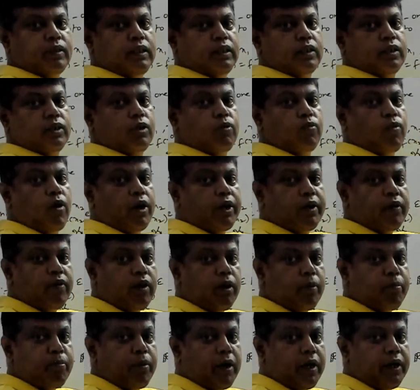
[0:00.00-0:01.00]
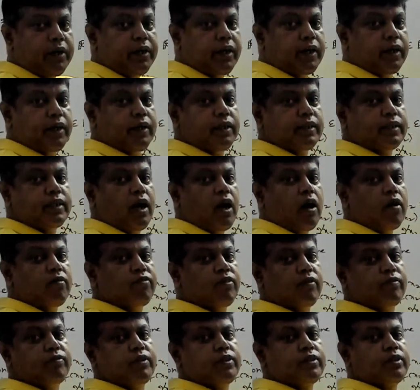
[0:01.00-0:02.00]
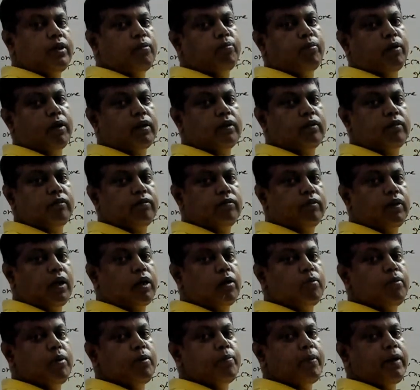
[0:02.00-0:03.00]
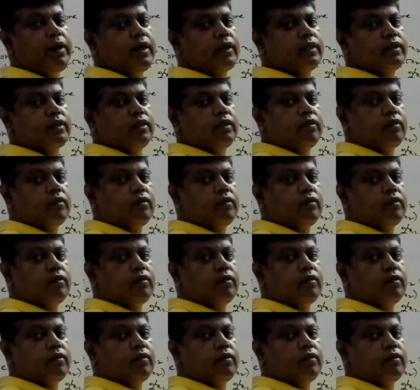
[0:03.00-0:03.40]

So whatever number I take, it is half of this number, that will be my x.